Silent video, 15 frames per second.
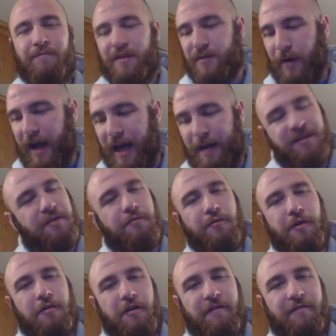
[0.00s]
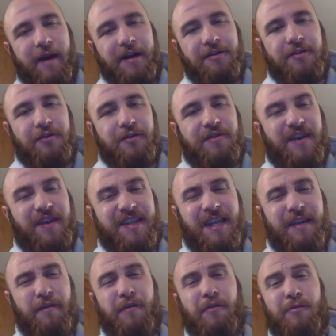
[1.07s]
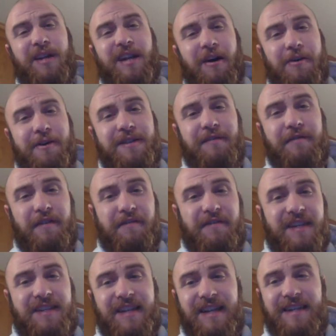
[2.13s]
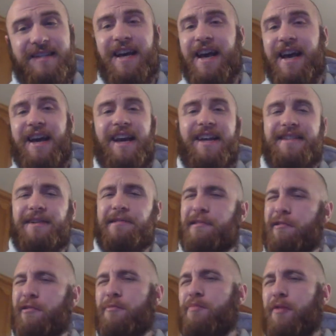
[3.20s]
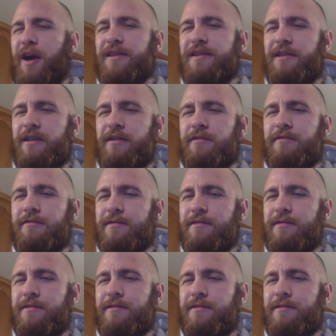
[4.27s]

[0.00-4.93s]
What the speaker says: So I absolutely love Magister Sphinx. And for $3.50, it's a little pricey.